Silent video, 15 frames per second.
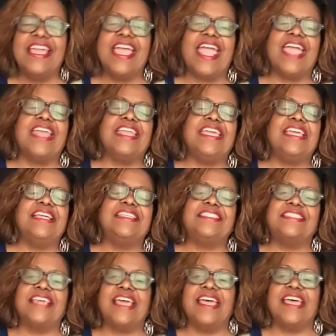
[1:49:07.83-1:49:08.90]
And he
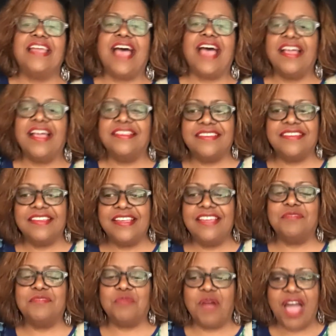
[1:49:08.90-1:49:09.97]
said, I said, he
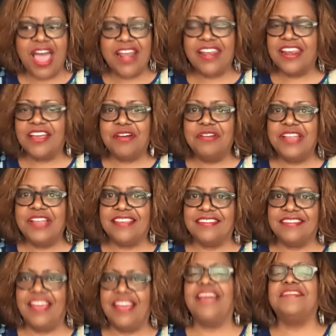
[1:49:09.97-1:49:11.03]
said, well, how did it go last
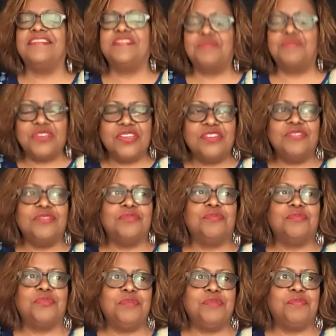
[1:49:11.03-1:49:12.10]
night? I said, well, you,
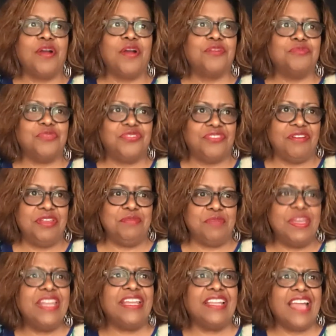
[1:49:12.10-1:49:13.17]
we worked with Tony
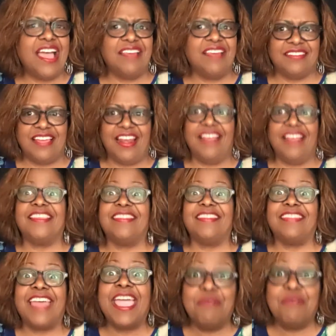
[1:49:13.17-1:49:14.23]
Bennett last night. I said,
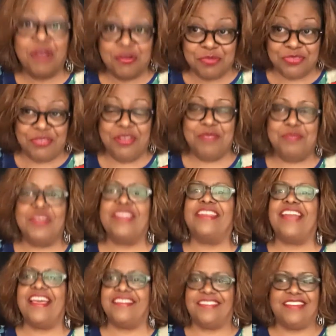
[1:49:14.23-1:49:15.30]
they worked with Tony Bennett
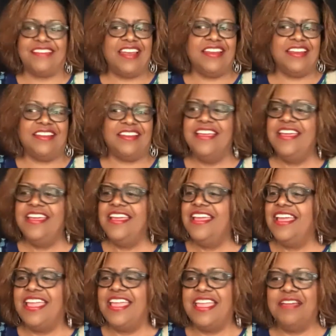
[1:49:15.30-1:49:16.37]
last night.
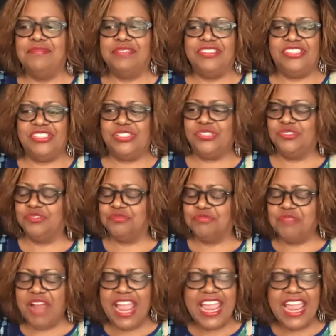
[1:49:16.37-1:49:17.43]
It was just
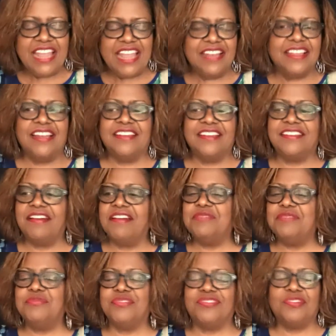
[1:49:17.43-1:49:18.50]
great. And Tony
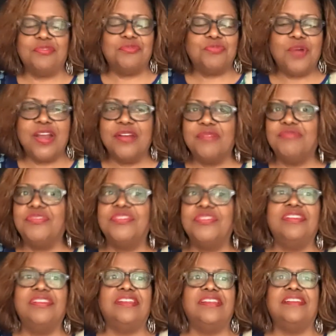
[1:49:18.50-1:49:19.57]
was so wonderful. And